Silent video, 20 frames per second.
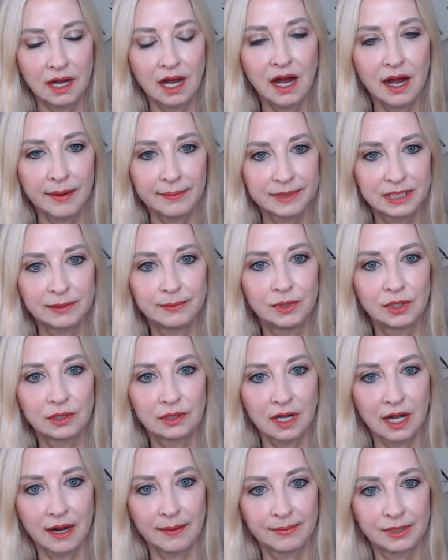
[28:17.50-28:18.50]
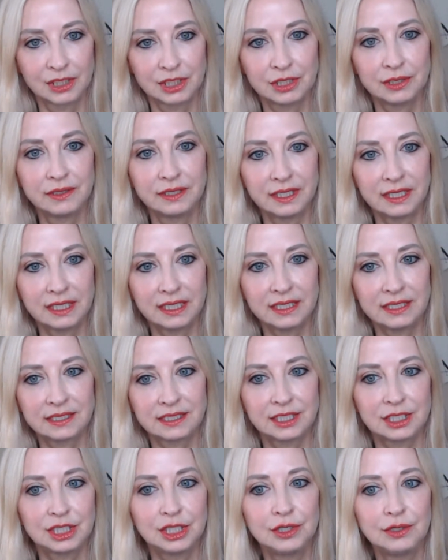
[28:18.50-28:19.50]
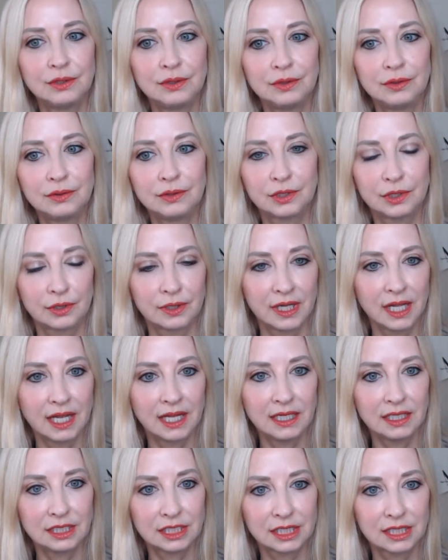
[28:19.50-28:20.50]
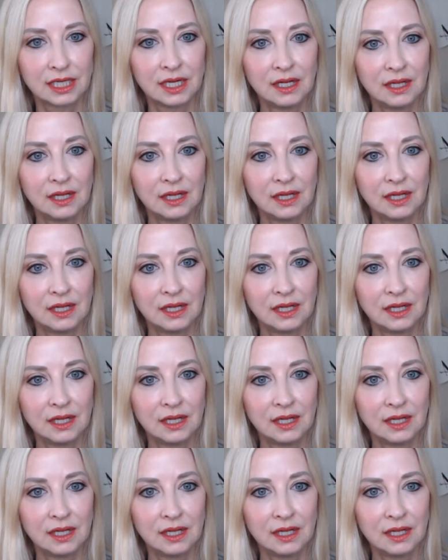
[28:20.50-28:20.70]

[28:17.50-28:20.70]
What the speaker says: optimal opportunities to create